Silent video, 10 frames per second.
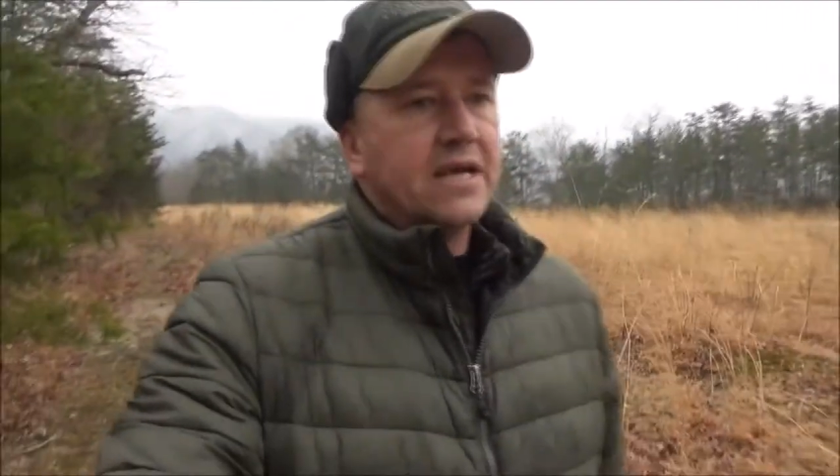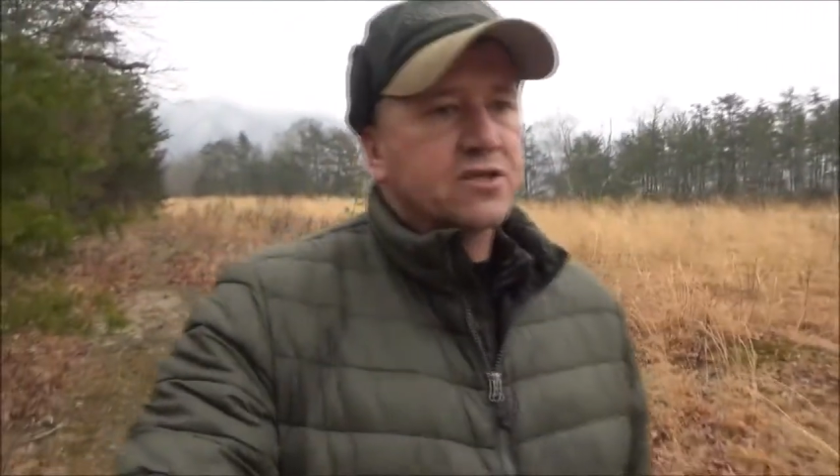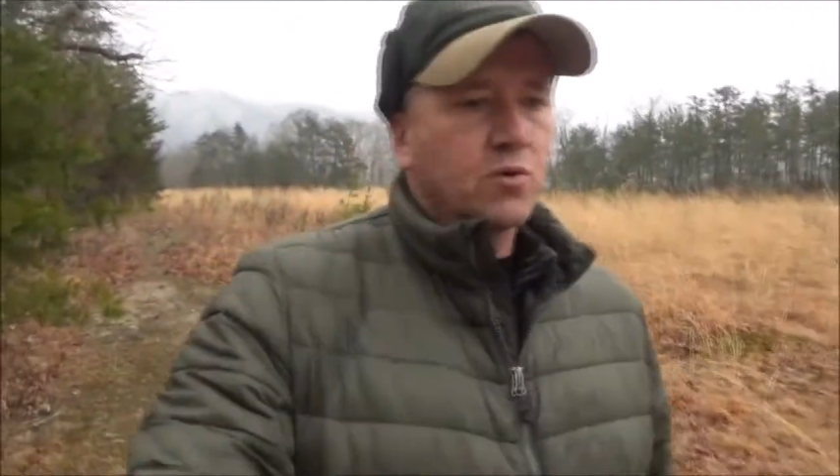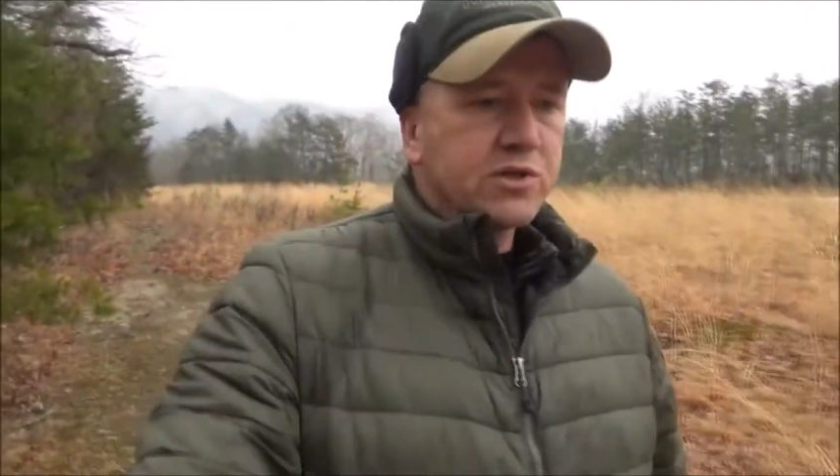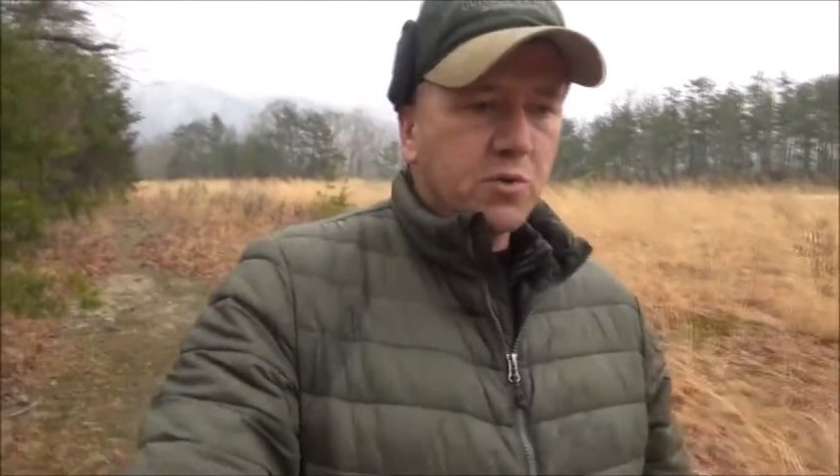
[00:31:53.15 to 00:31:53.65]

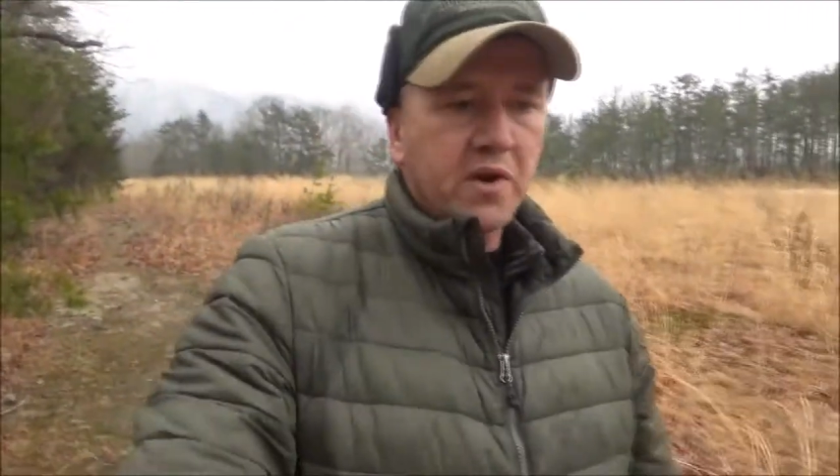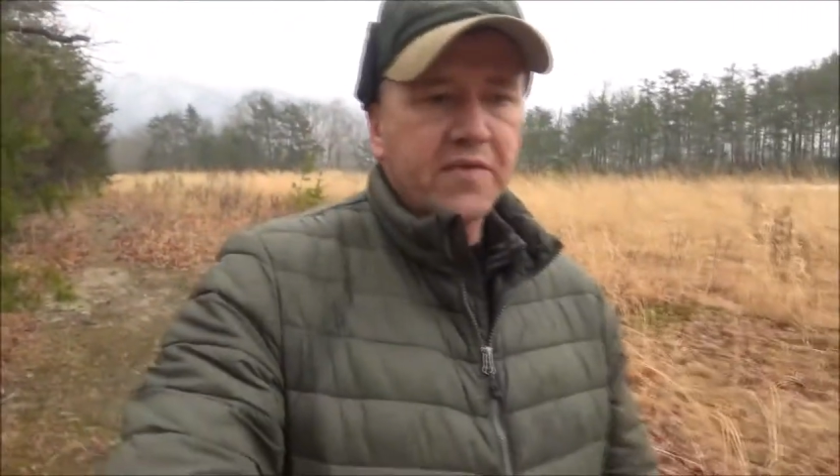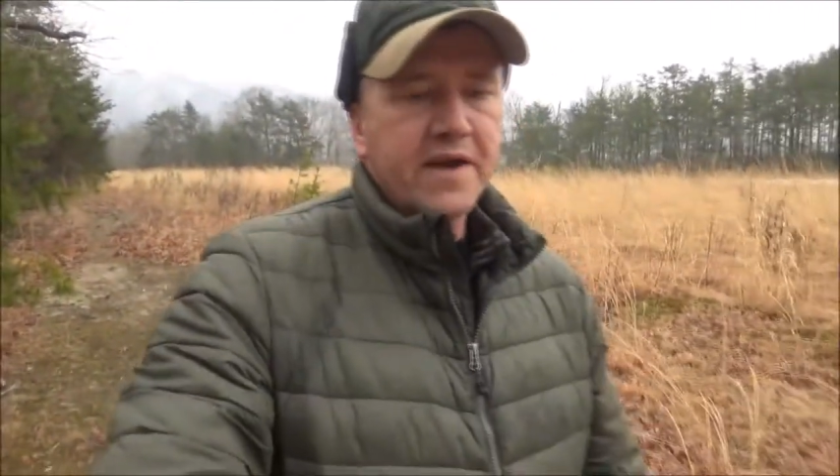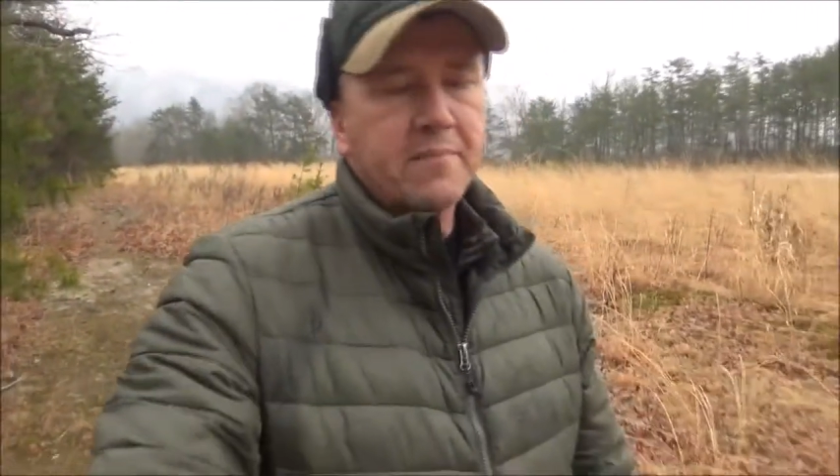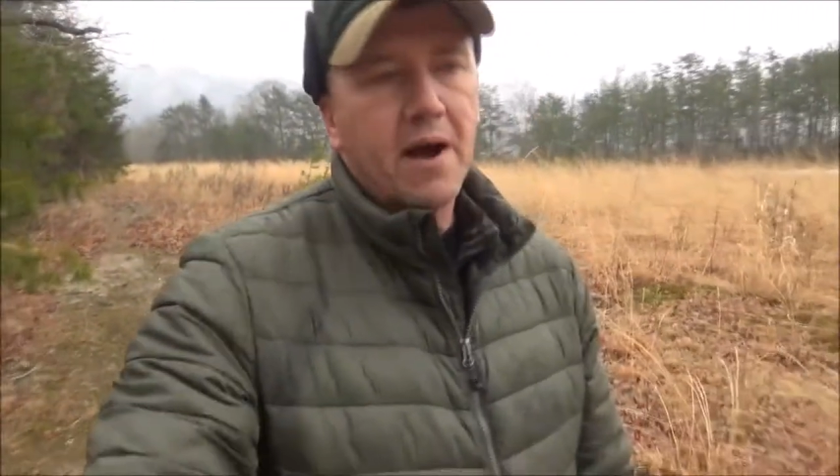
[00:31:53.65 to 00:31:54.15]
So what you want to
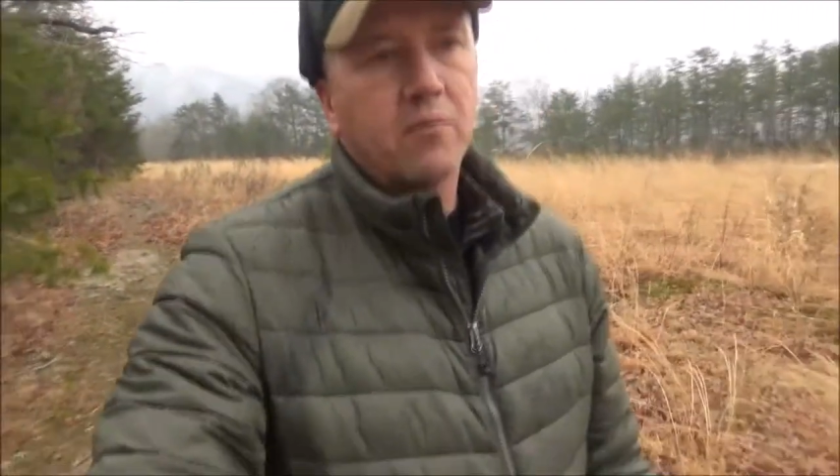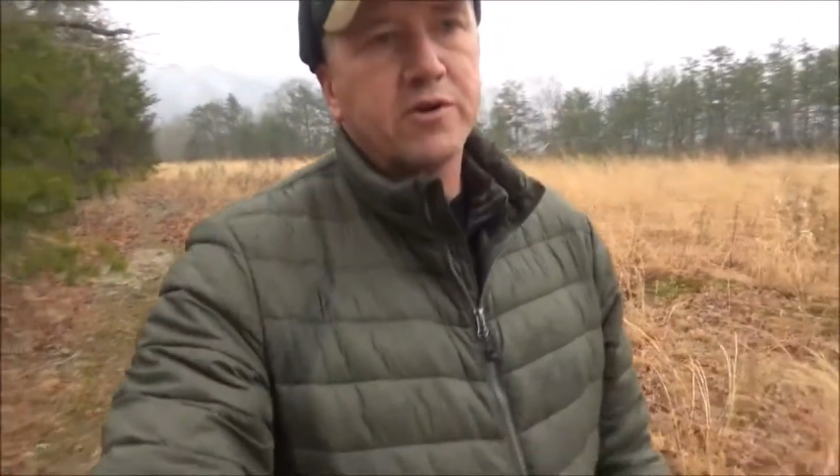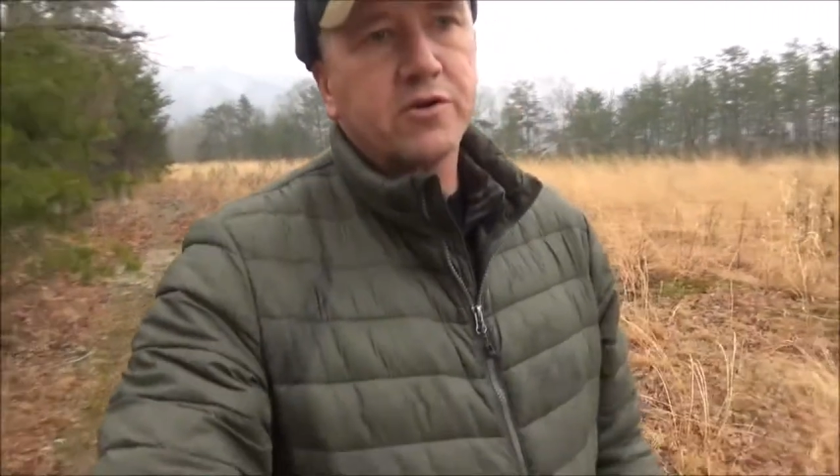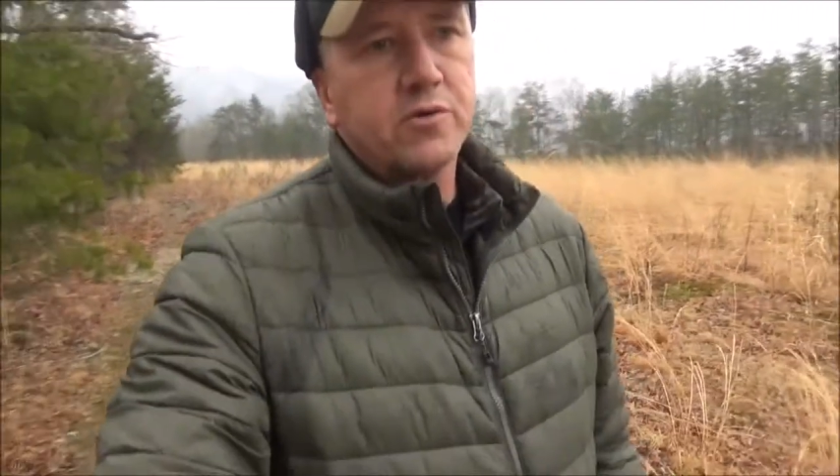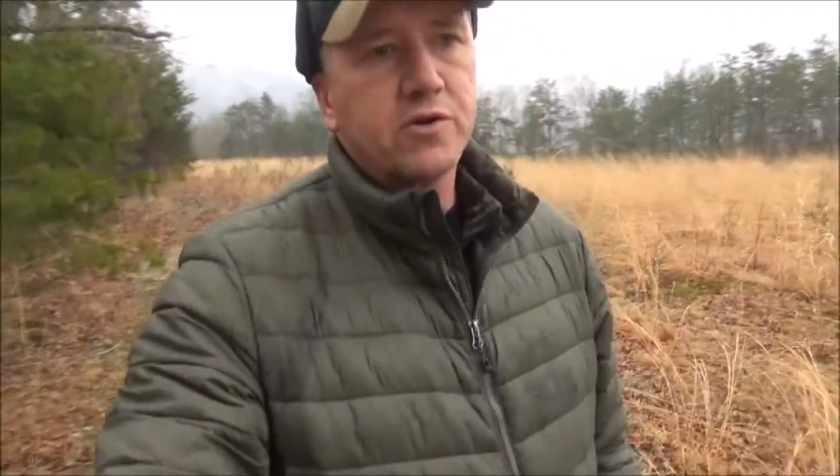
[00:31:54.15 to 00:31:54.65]
think about when
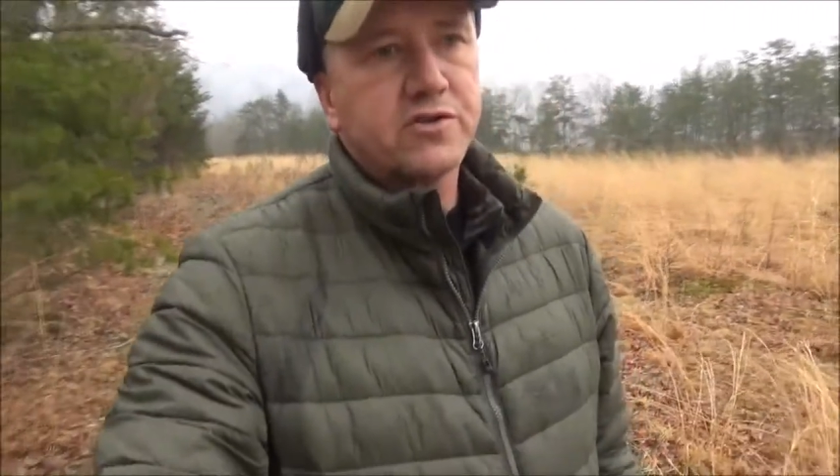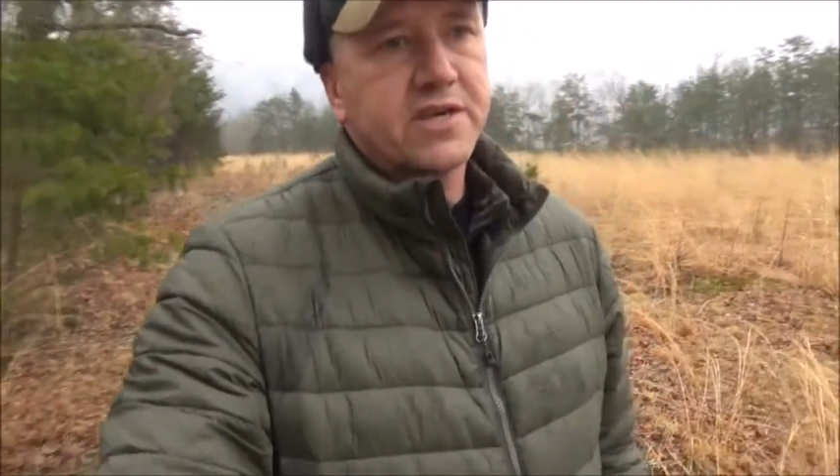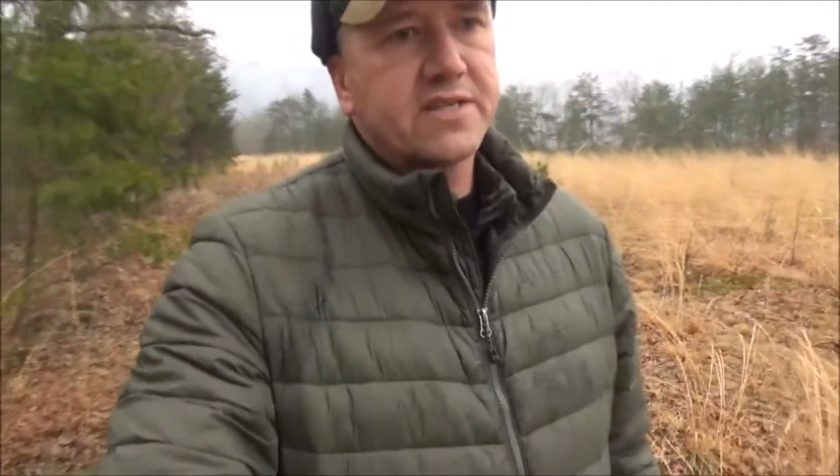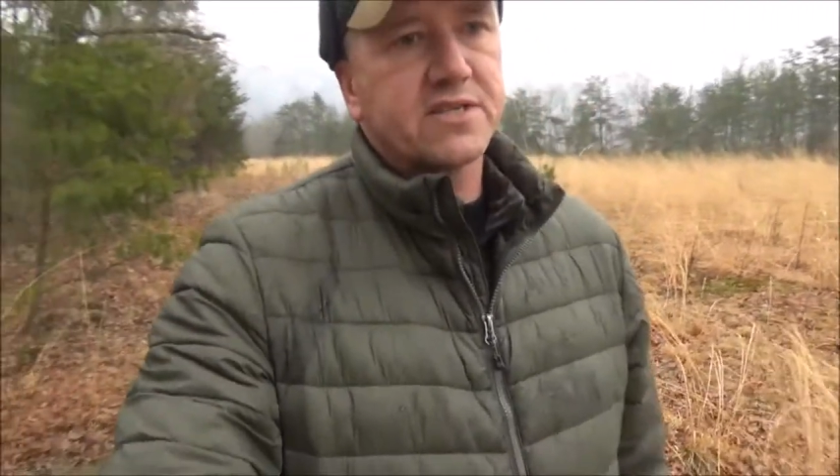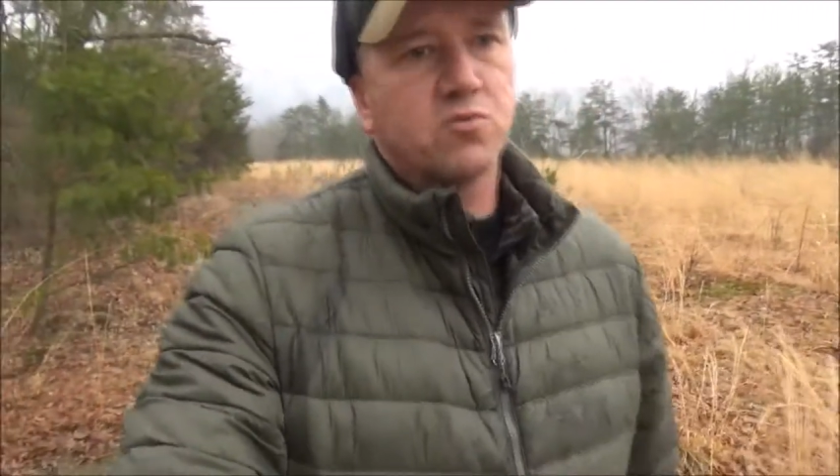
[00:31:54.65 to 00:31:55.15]
you're doing your sets is,